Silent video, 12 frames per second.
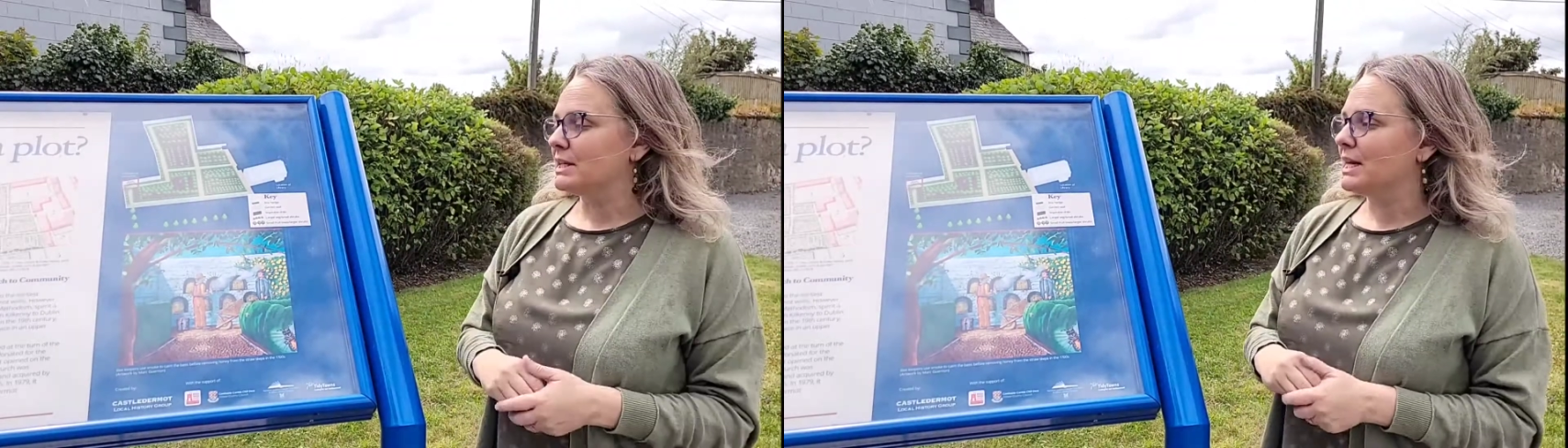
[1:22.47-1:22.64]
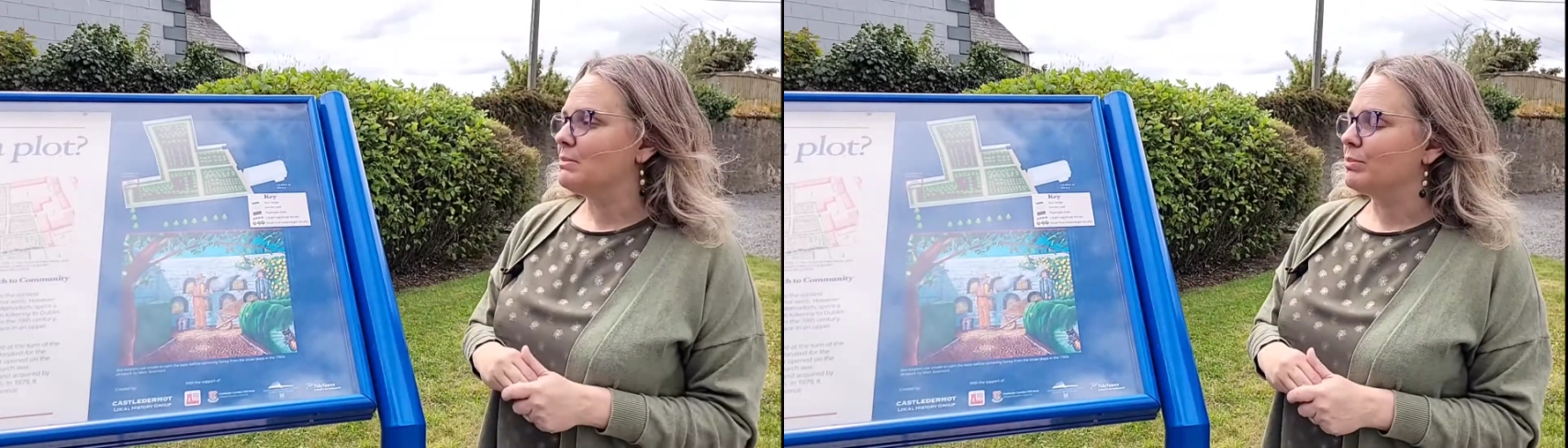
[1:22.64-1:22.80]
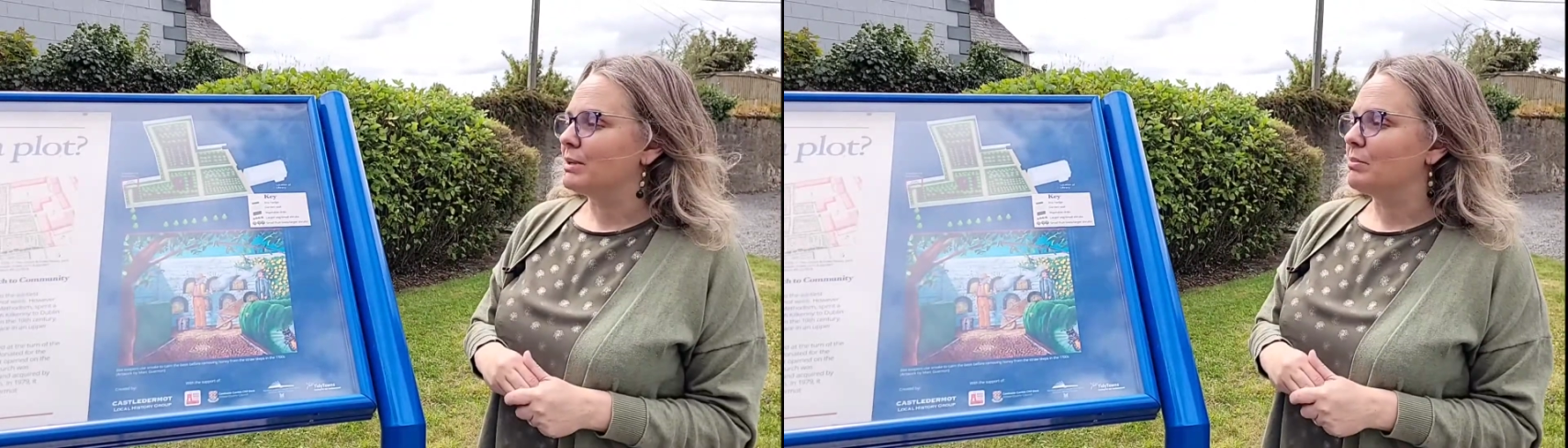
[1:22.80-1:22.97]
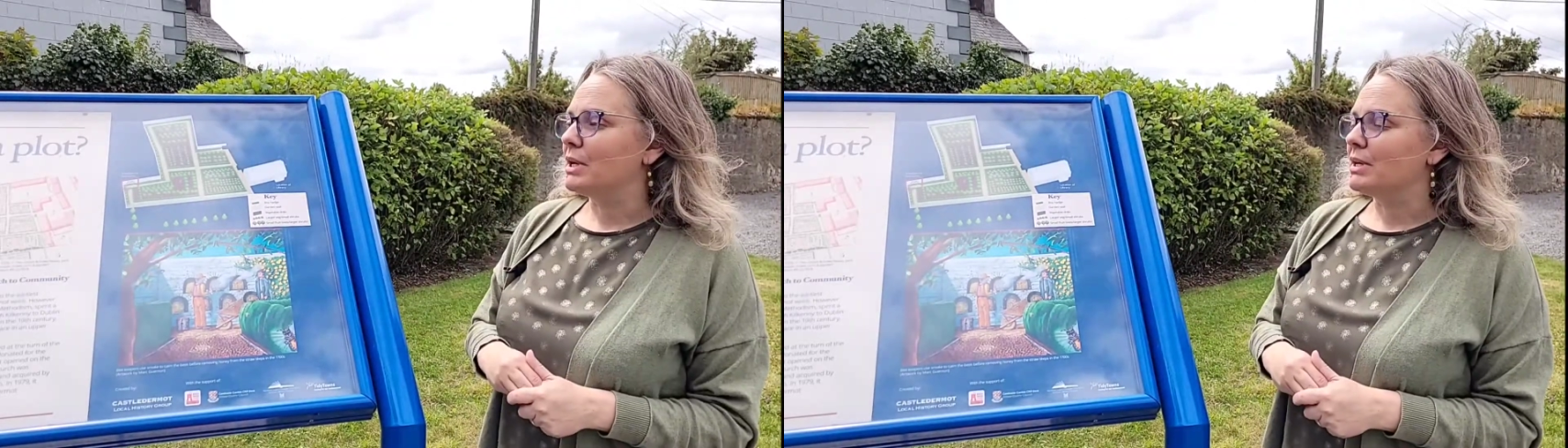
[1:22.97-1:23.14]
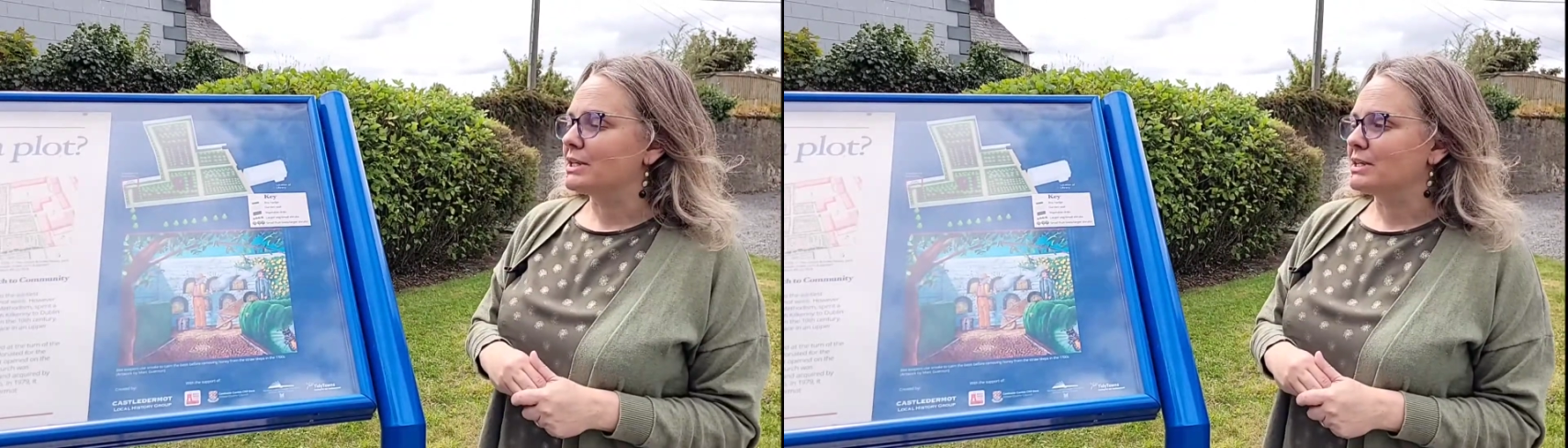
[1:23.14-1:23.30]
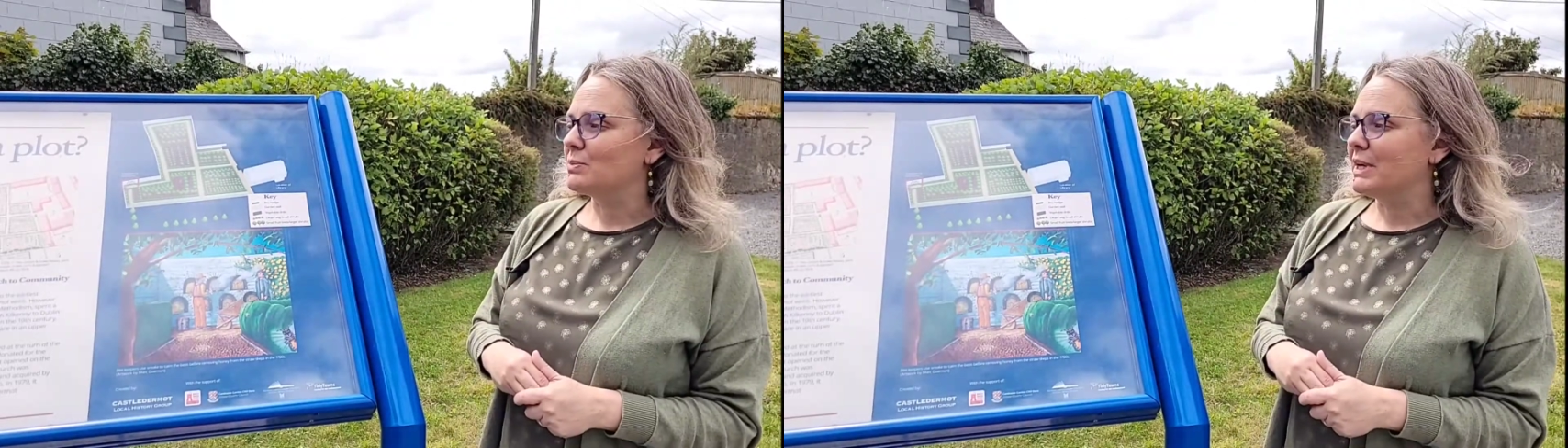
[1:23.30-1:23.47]
the neighbouring
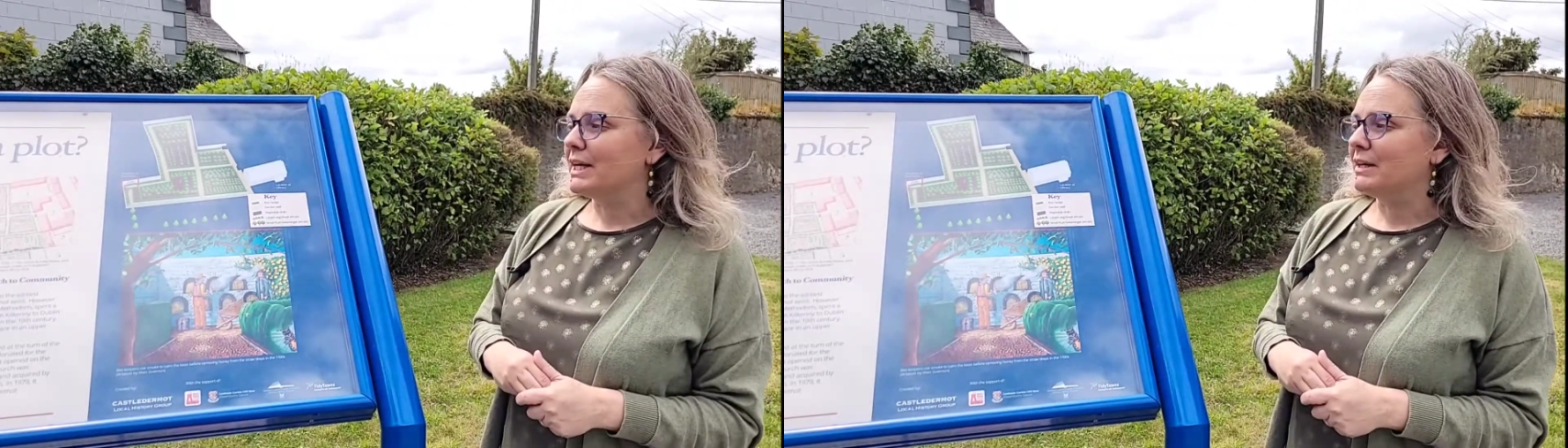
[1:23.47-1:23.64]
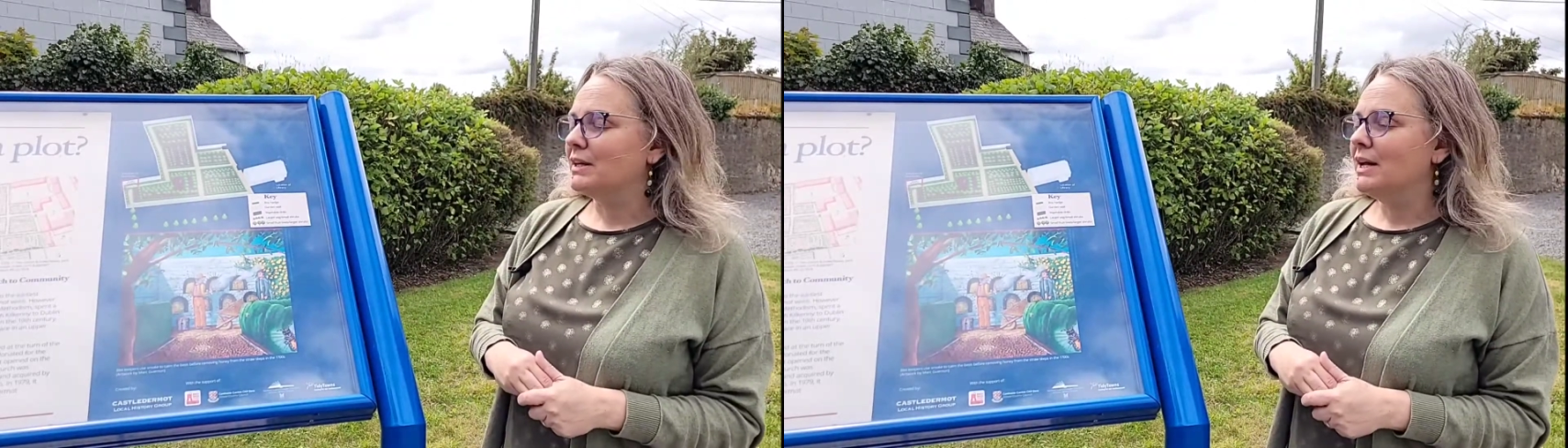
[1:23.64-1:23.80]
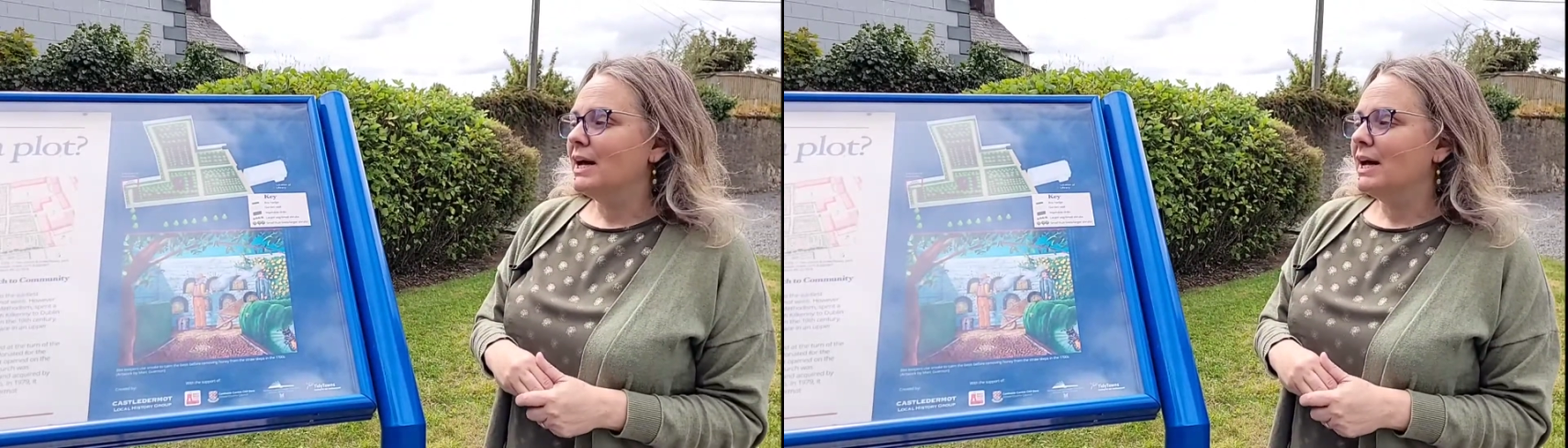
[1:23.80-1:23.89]
plot as well.